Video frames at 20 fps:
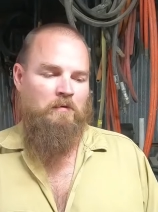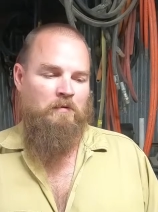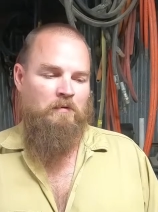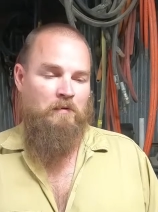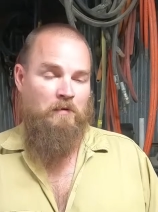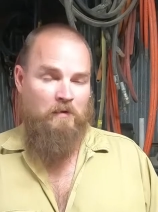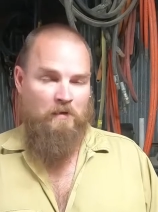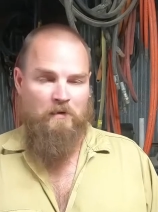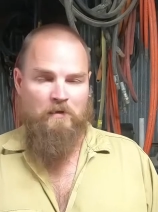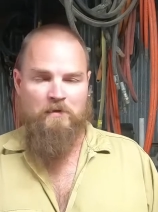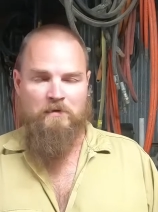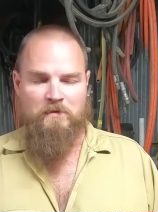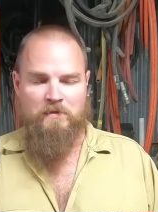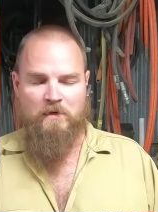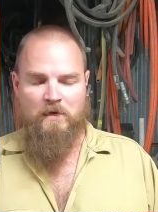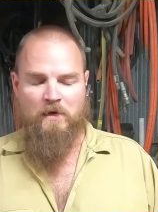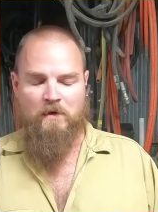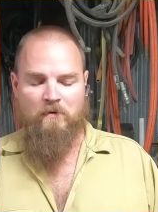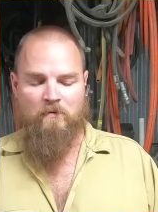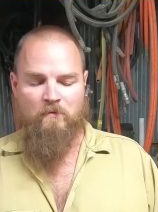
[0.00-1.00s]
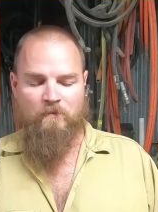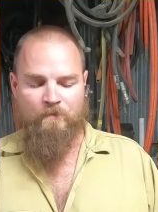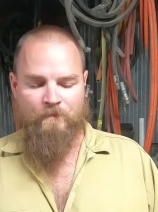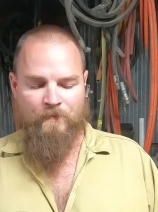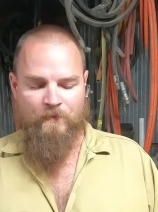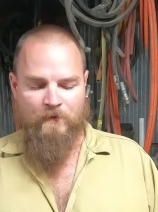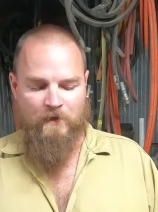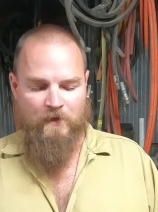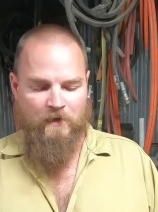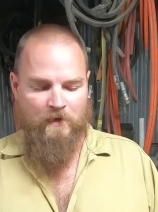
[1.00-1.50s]
It is now.
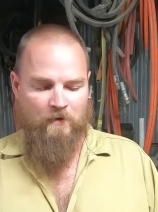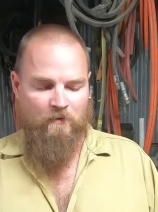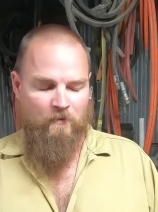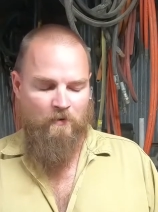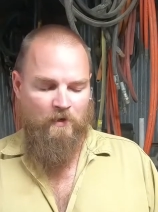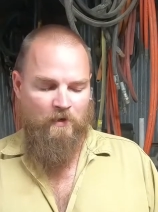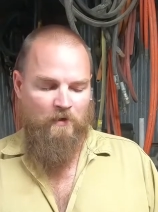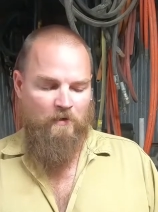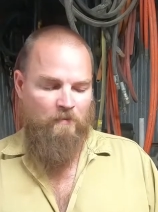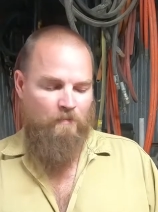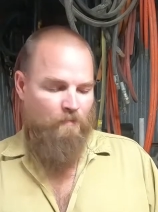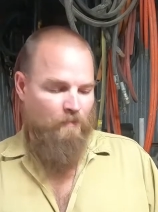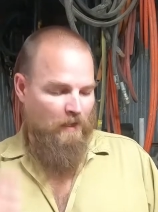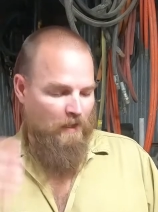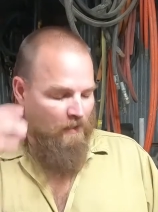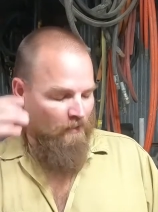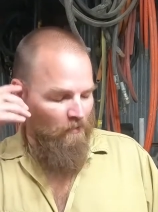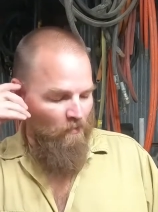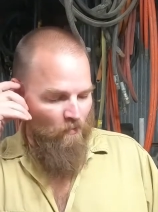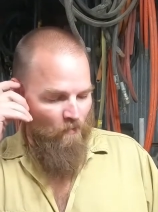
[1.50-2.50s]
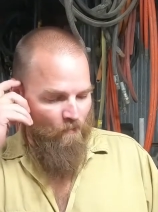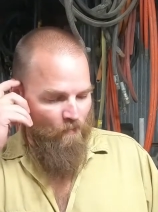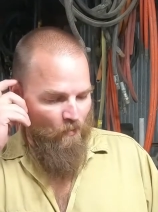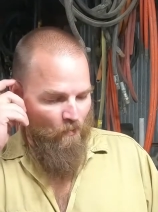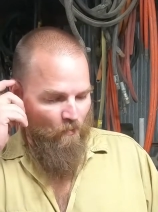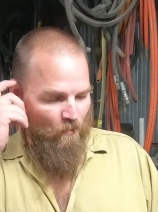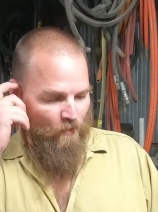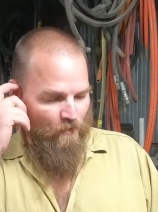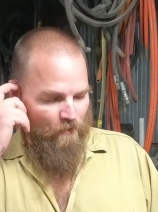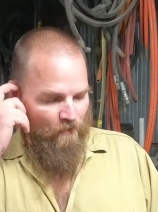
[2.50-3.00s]
Anyway, back on
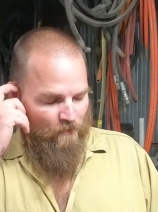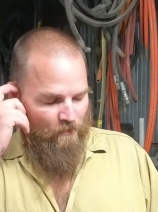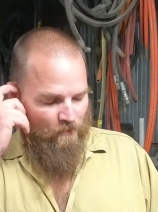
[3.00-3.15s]
point.